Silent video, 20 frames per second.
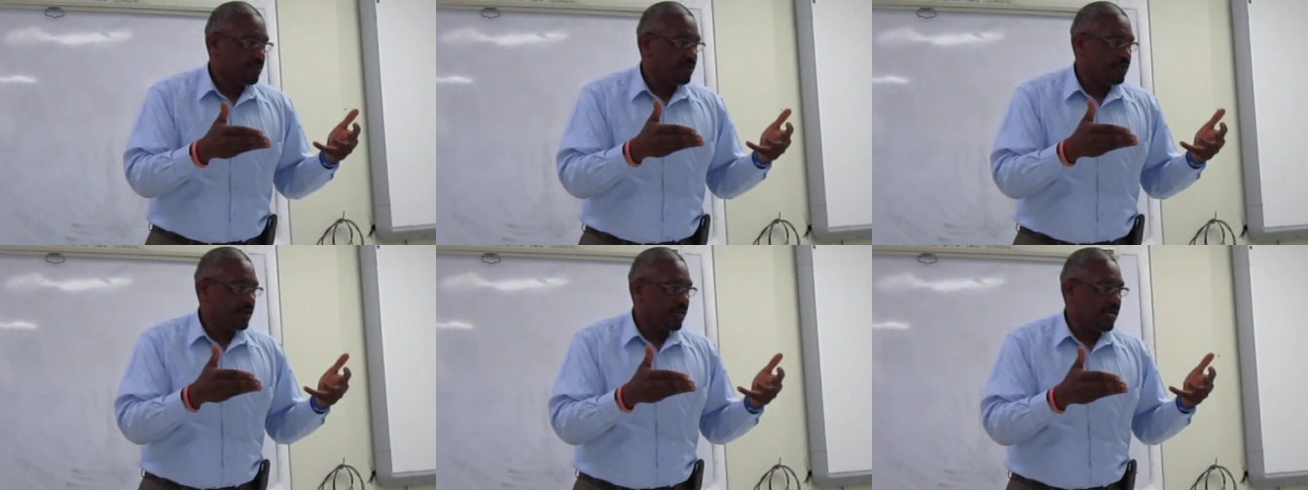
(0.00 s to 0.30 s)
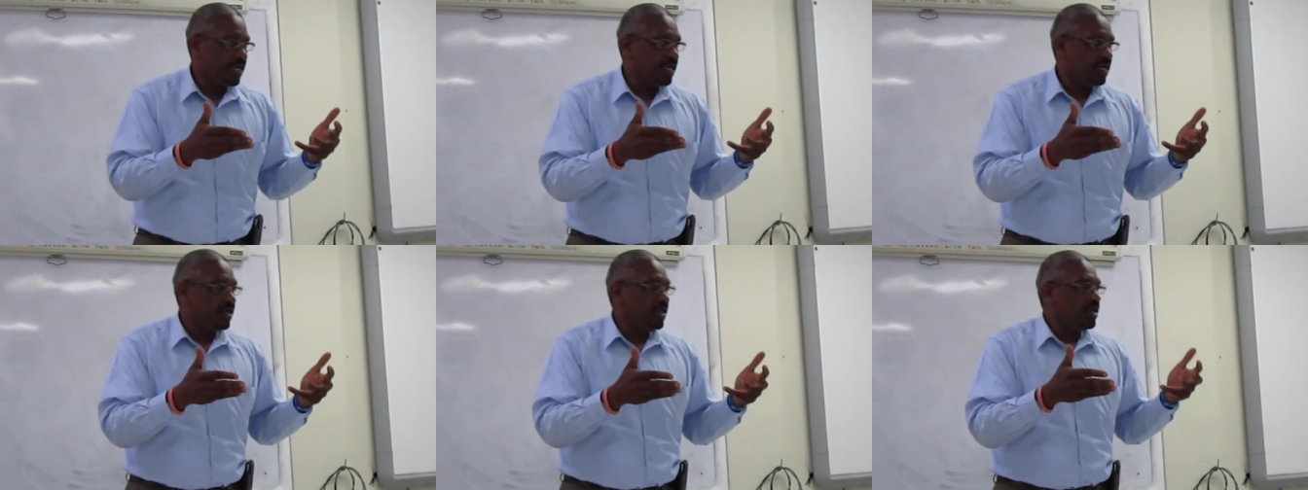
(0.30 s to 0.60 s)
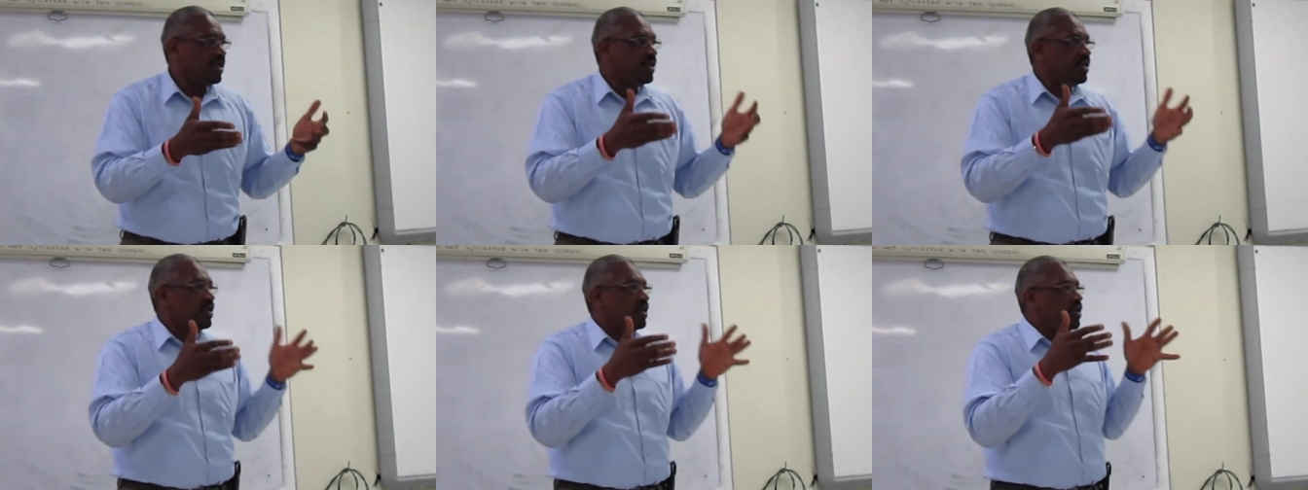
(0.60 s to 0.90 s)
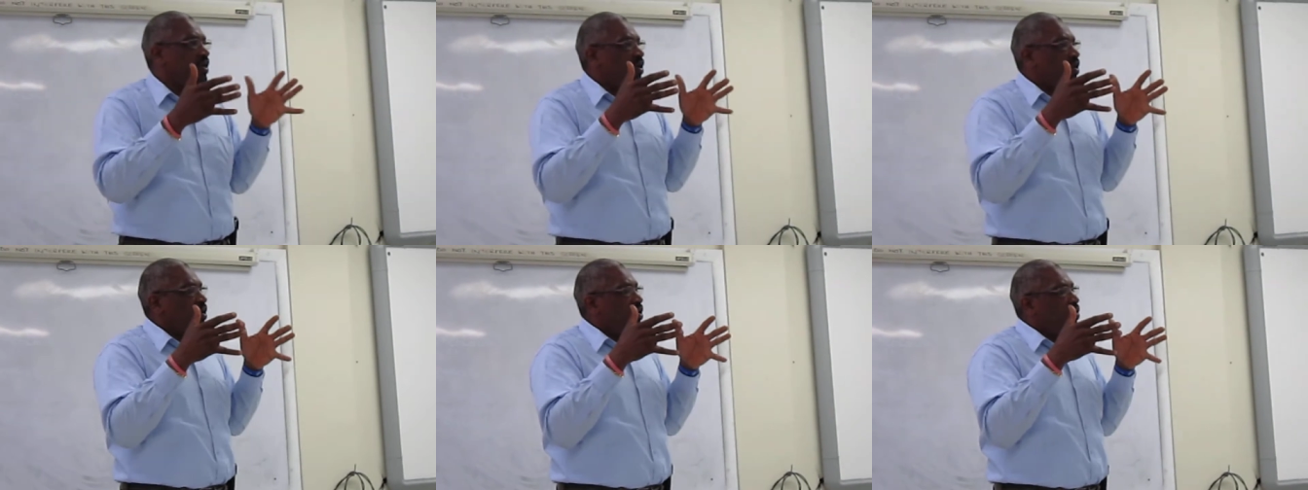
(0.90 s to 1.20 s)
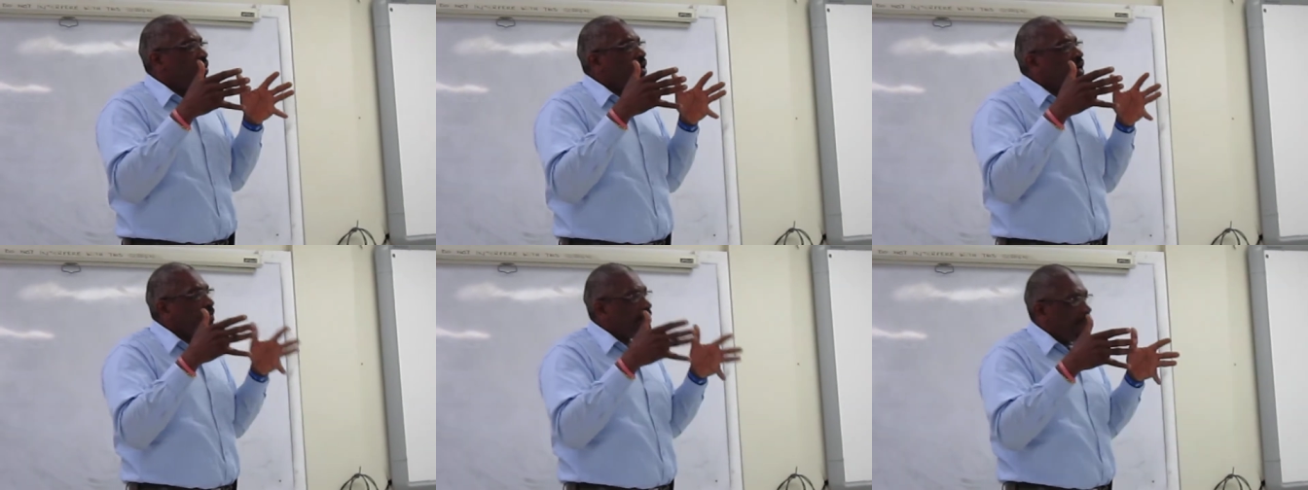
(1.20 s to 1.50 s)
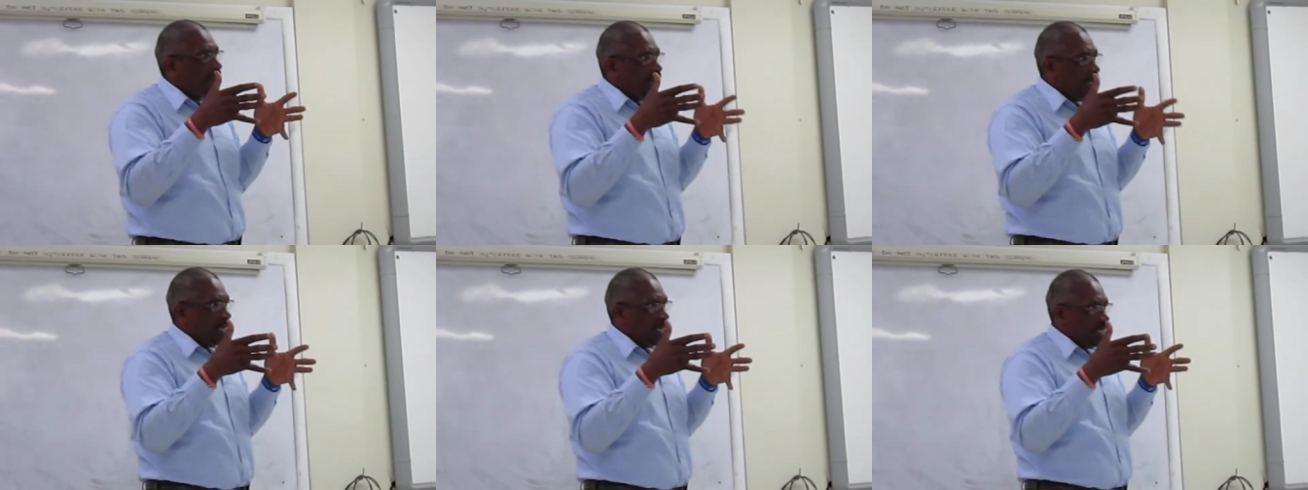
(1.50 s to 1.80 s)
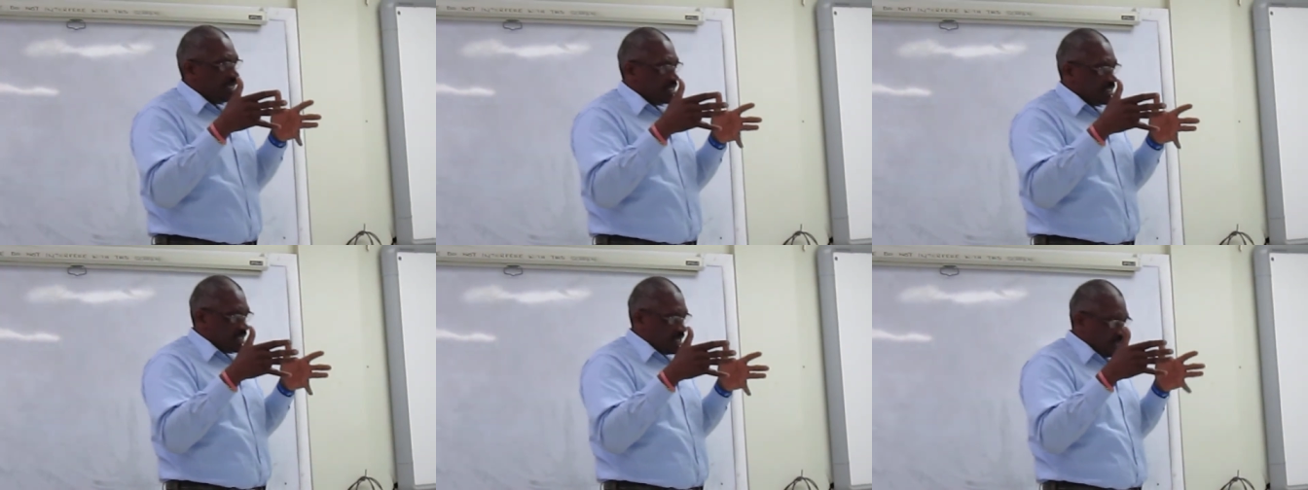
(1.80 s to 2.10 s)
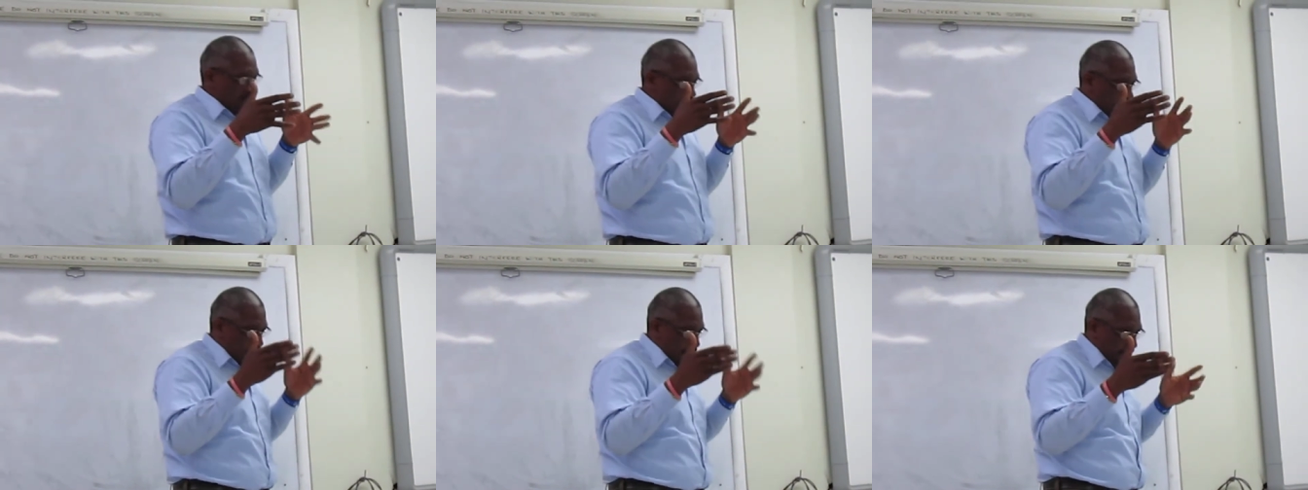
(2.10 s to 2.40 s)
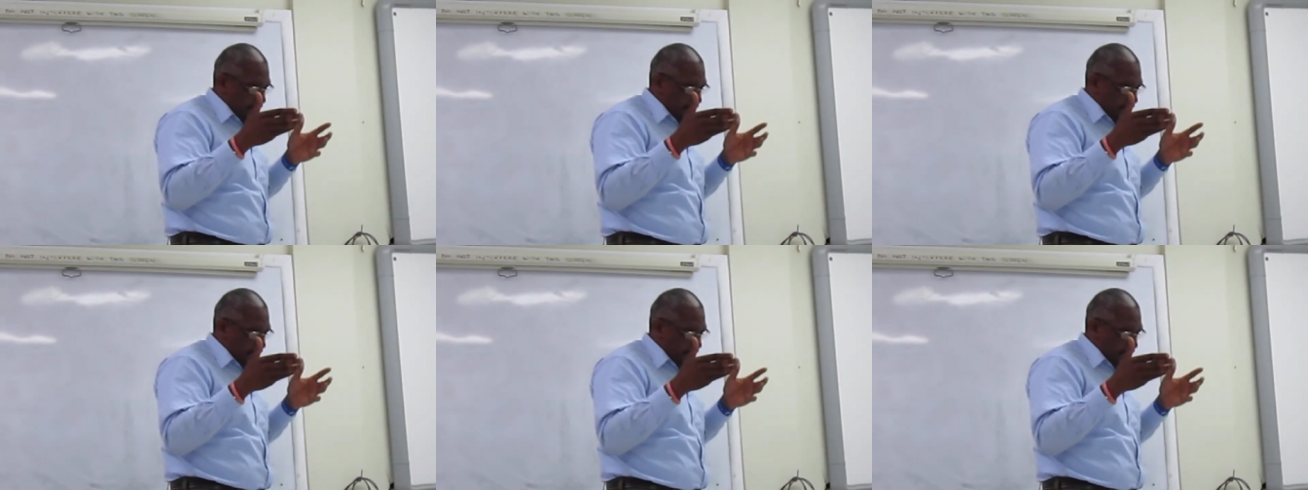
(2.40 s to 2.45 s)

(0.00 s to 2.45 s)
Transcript: right? What a bill is, a